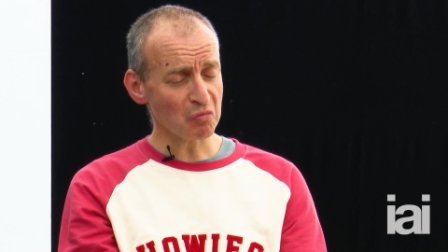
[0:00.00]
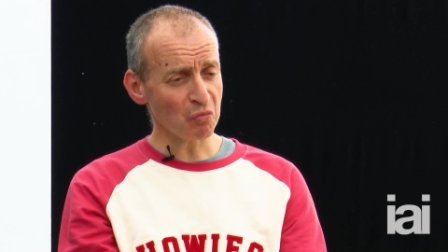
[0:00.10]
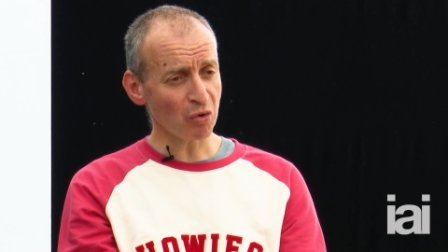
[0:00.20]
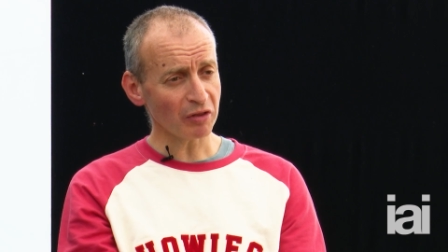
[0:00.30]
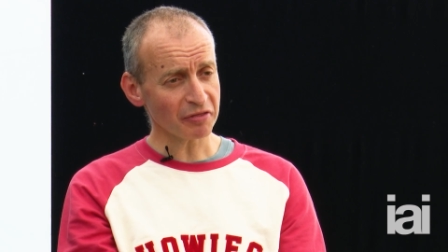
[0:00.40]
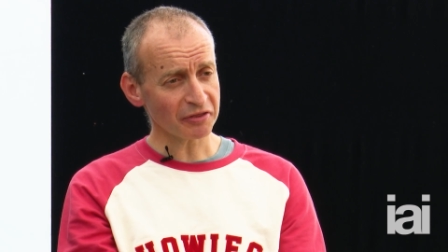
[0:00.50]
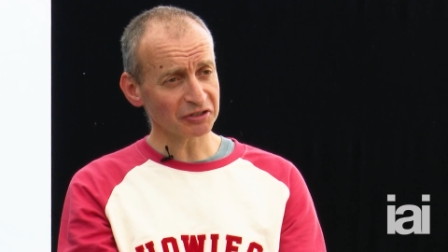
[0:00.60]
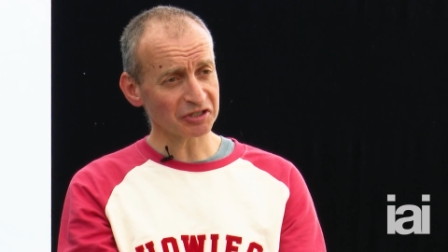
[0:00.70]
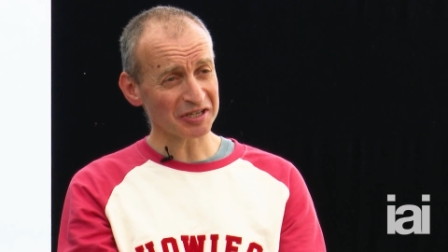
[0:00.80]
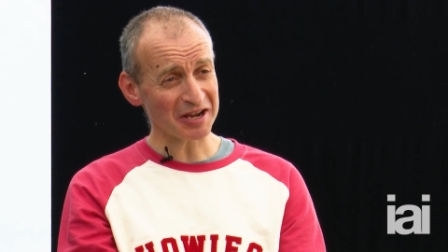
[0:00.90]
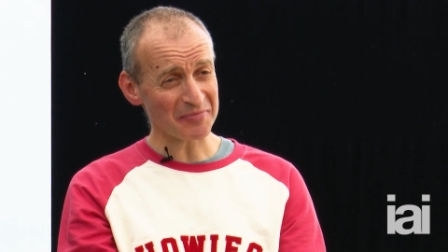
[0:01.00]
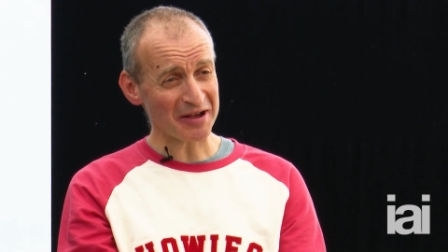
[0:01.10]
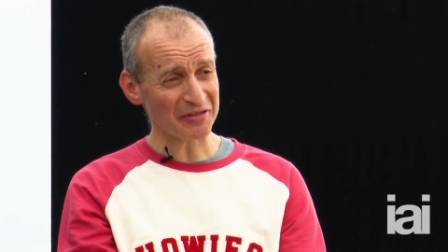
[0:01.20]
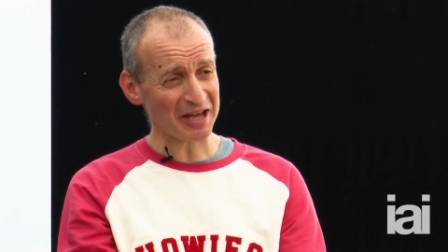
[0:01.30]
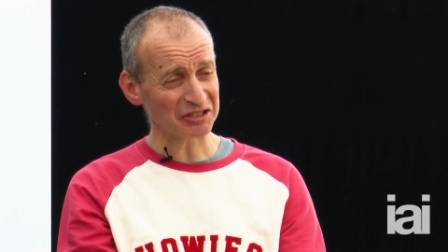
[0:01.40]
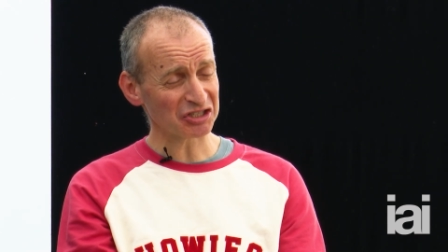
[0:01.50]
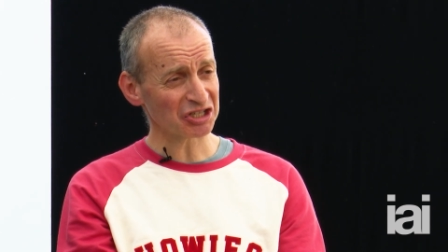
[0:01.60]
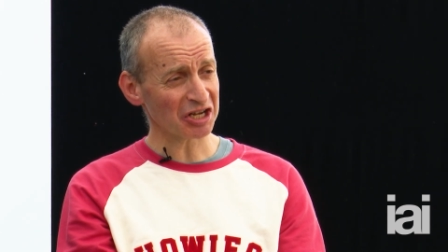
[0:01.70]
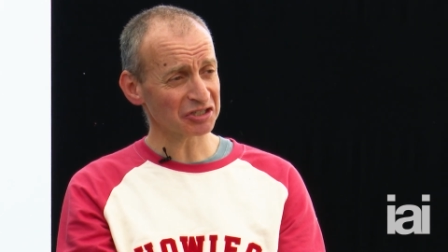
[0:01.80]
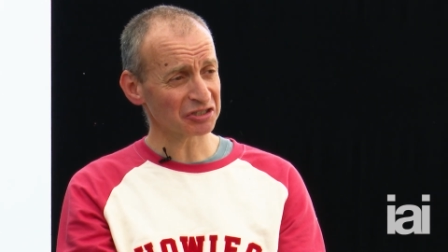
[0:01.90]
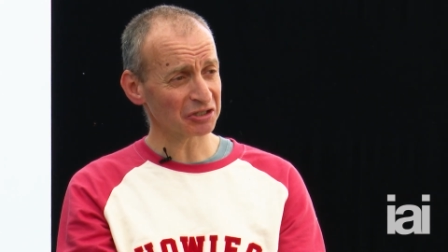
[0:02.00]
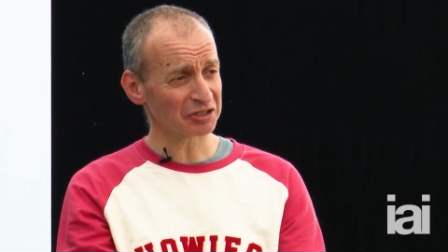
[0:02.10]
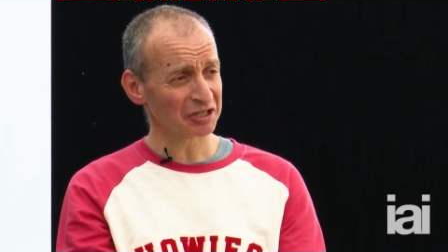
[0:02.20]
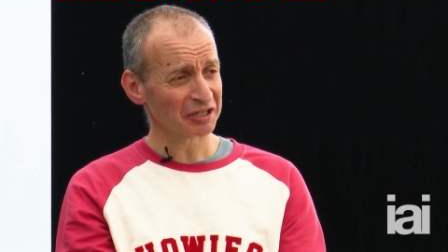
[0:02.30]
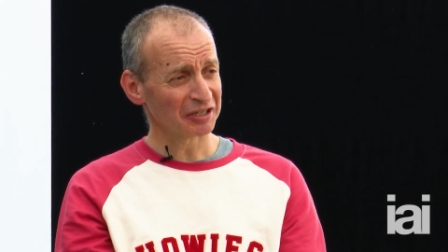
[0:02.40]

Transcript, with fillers: one thing to say about that is just that